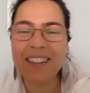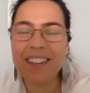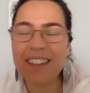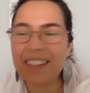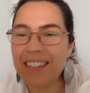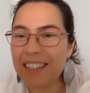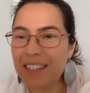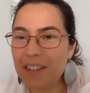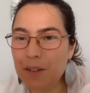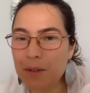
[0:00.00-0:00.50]

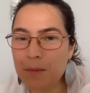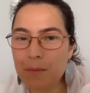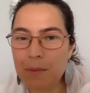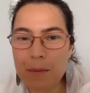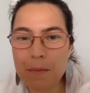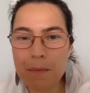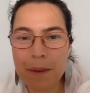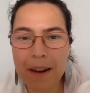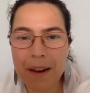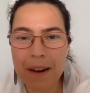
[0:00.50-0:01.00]
that they were
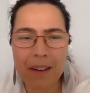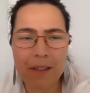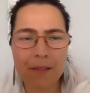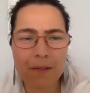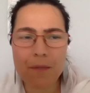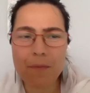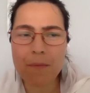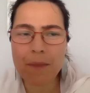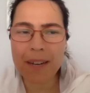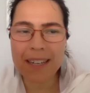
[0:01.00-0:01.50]
preparing
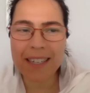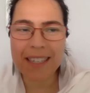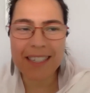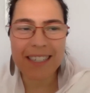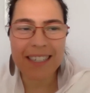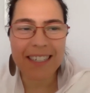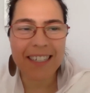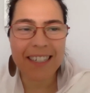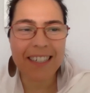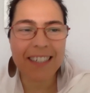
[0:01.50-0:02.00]
for many
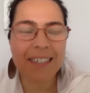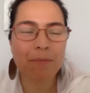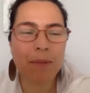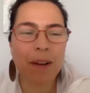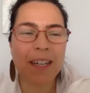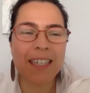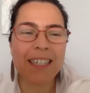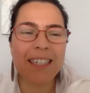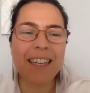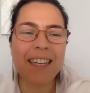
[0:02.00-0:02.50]

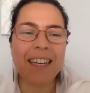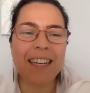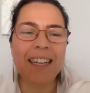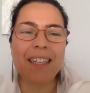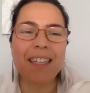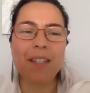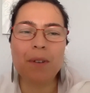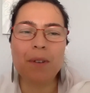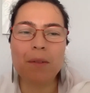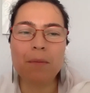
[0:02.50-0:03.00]

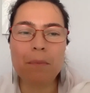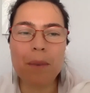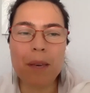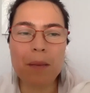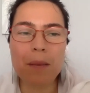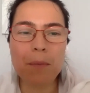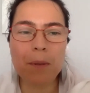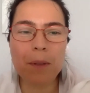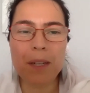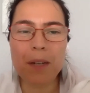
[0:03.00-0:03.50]
days, when
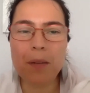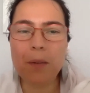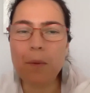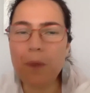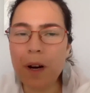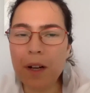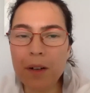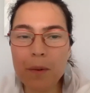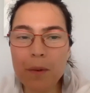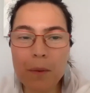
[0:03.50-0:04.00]
people in
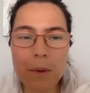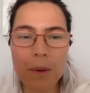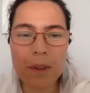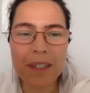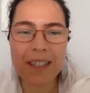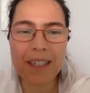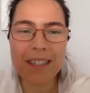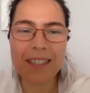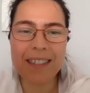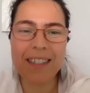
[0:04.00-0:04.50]
one
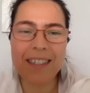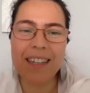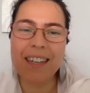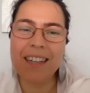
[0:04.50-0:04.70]
voice